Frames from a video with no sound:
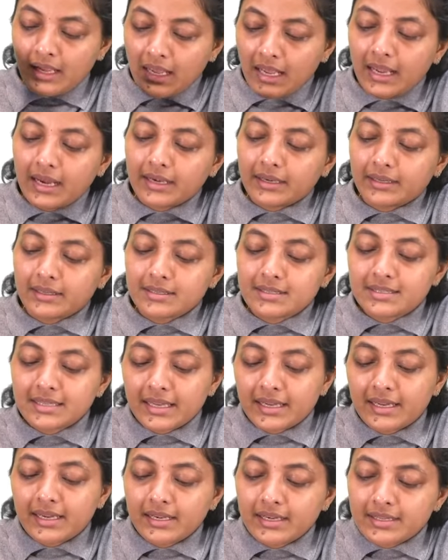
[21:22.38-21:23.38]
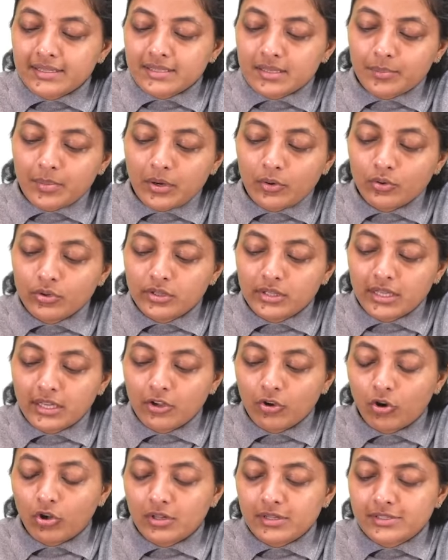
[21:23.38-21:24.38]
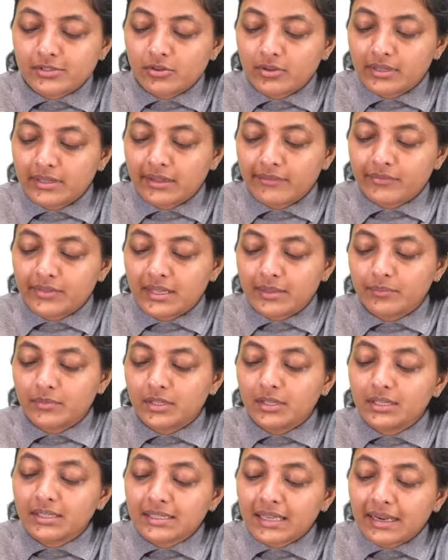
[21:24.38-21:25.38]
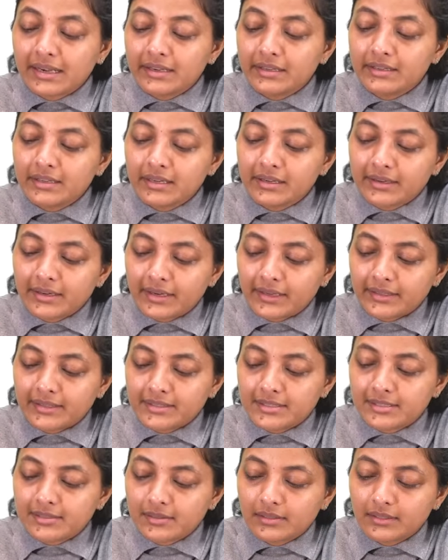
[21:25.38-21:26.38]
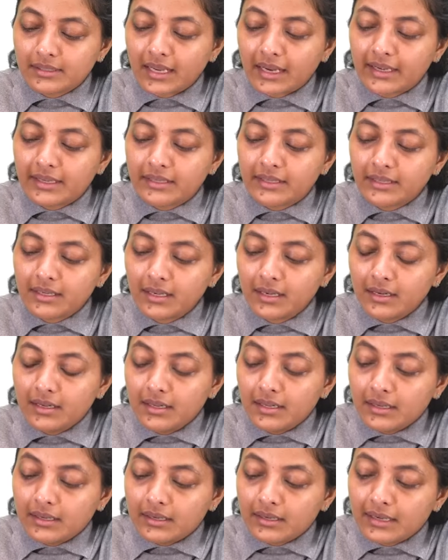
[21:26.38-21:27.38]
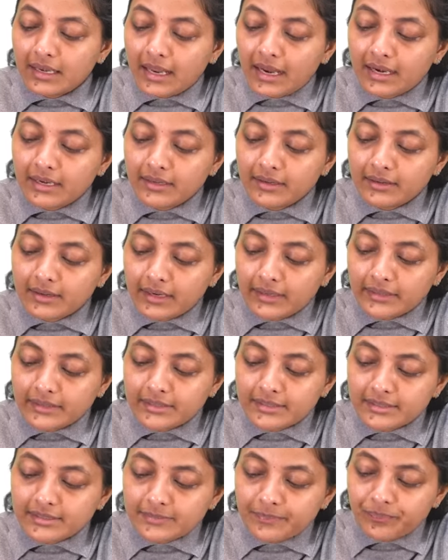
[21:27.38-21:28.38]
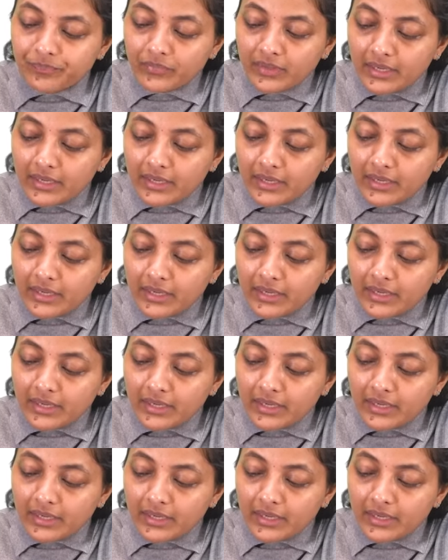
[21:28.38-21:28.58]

And second is about they also give them the title rights, title land rights.